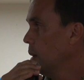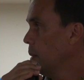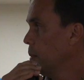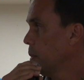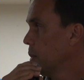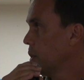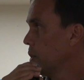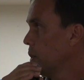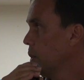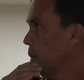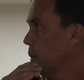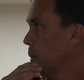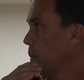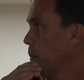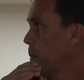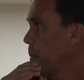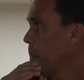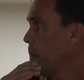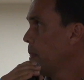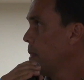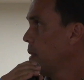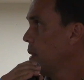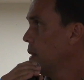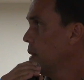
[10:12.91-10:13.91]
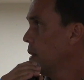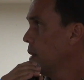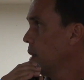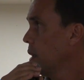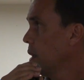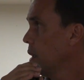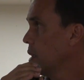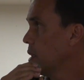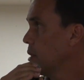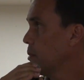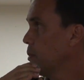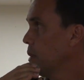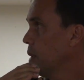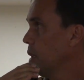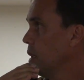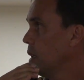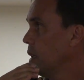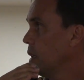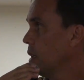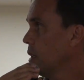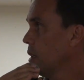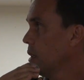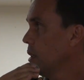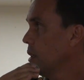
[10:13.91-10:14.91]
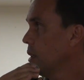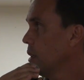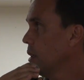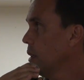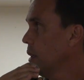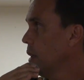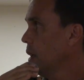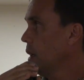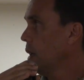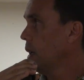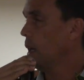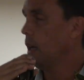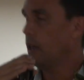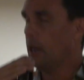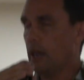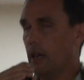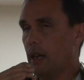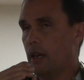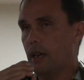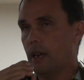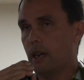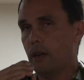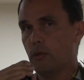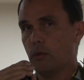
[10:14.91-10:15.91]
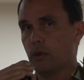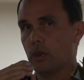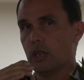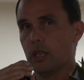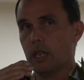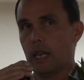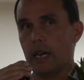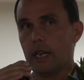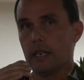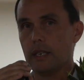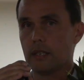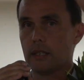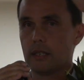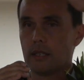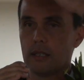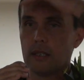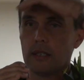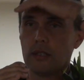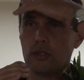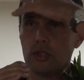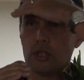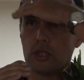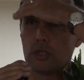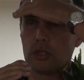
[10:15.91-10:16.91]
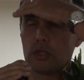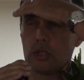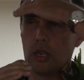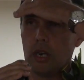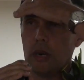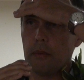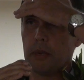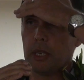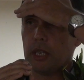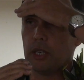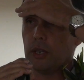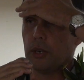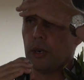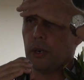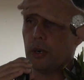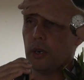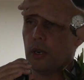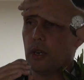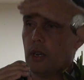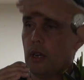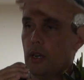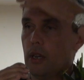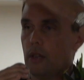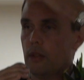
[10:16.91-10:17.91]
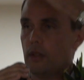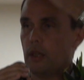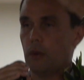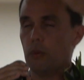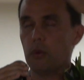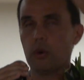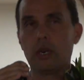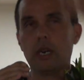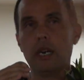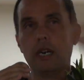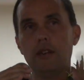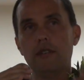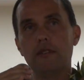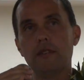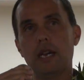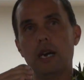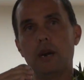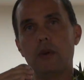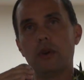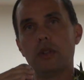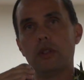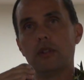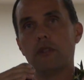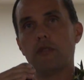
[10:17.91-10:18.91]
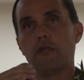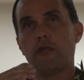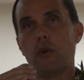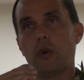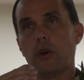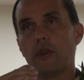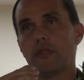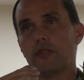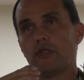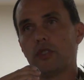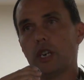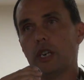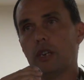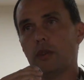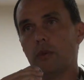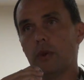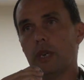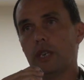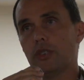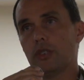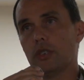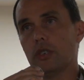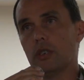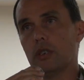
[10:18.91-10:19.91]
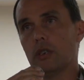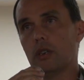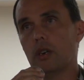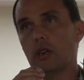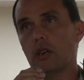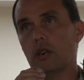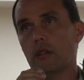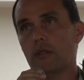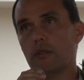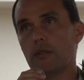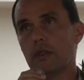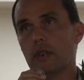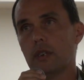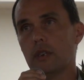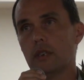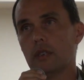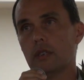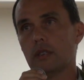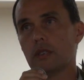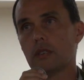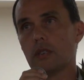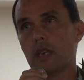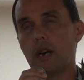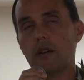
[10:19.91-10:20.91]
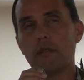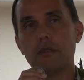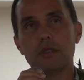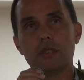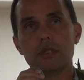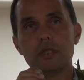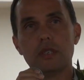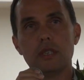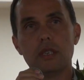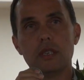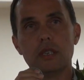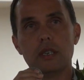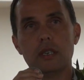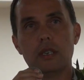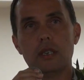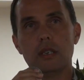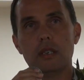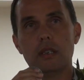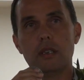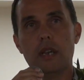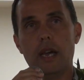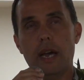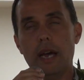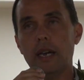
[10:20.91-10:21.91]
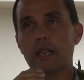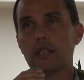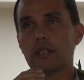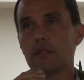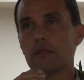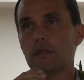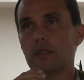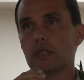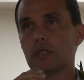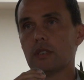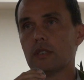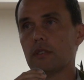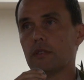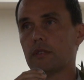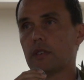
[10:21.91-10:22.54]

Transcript: So it's been and I realized just coming here that we're kind of now on the fourth generation of sovereignty activists.